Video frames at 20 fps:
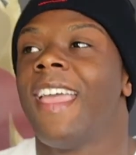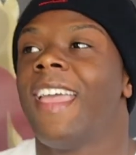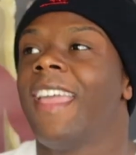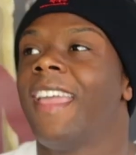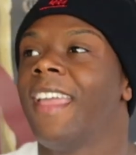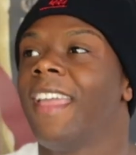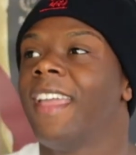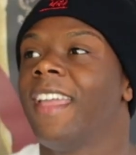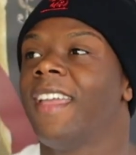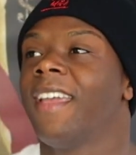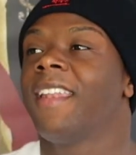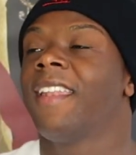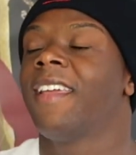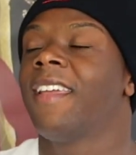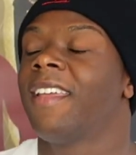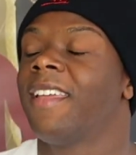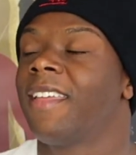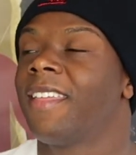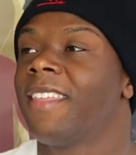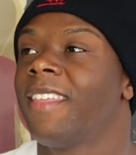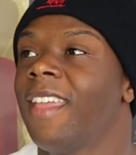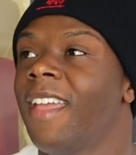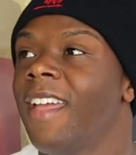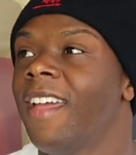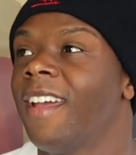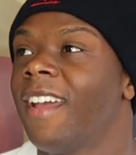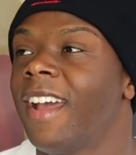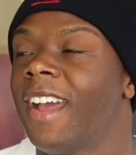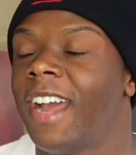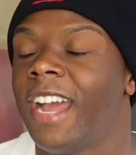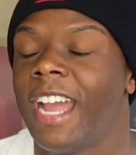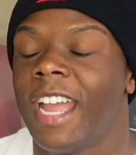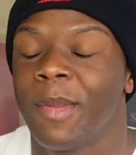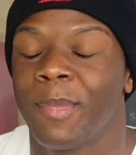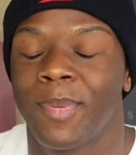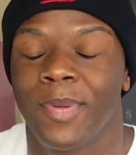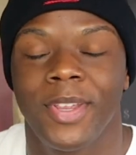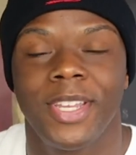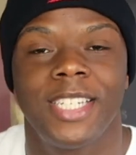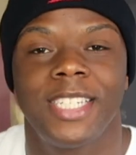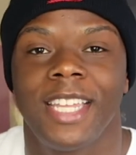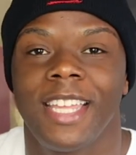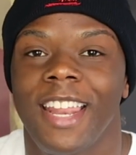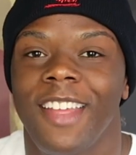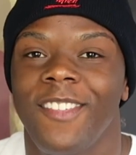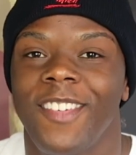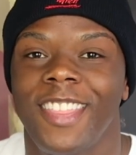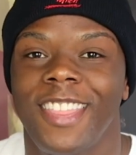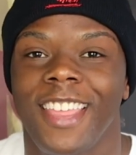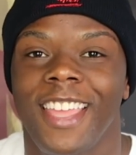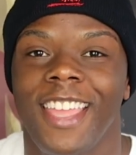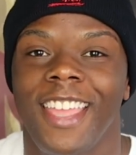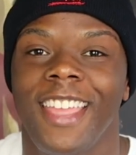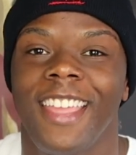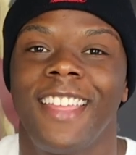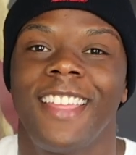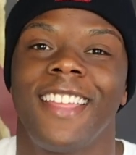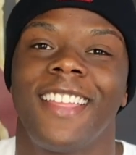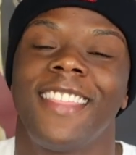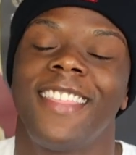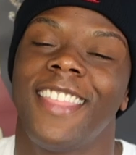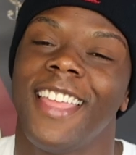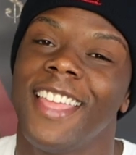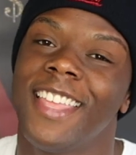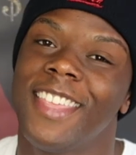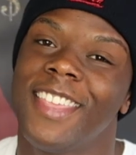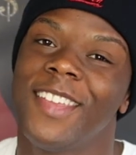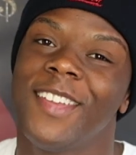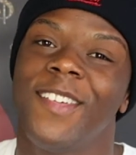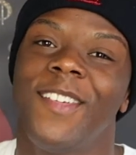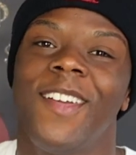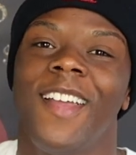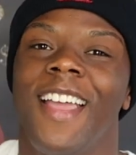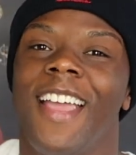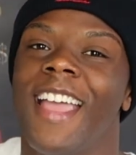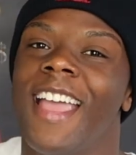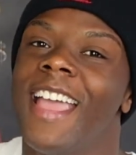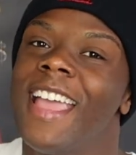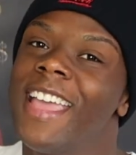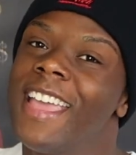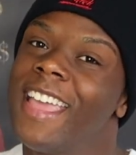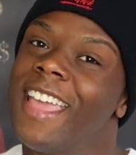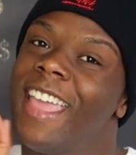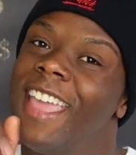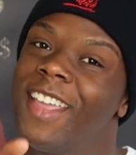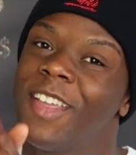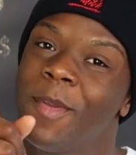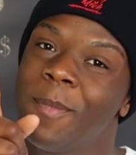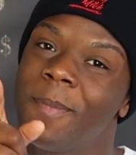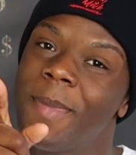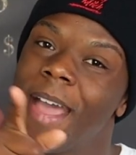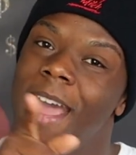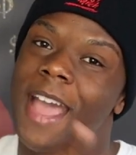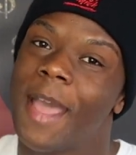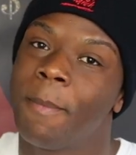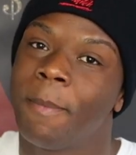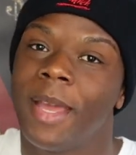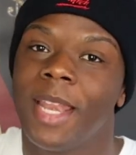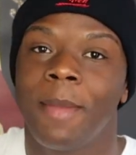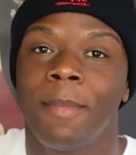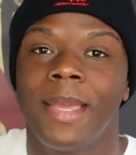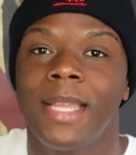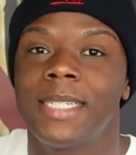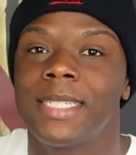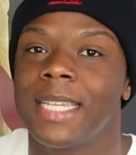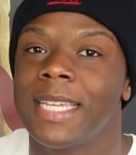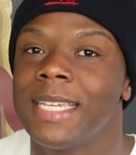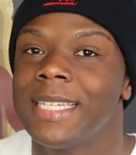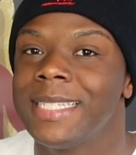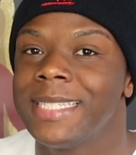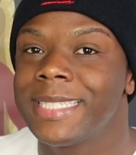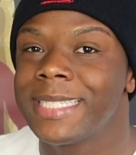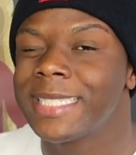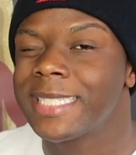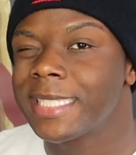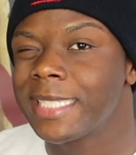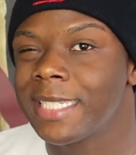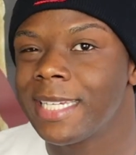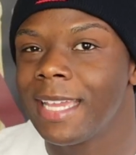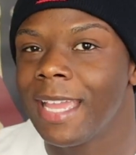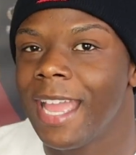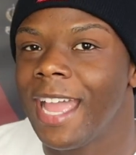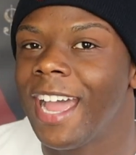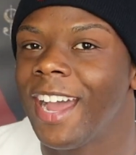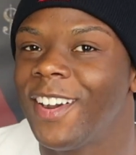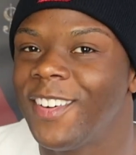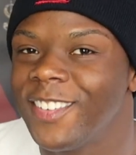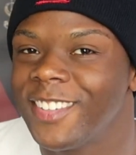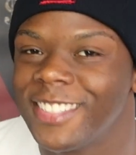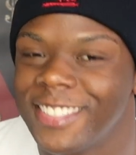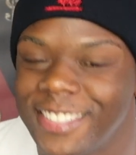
and yeah i appreciate everything thank you and goodbye money mitch is out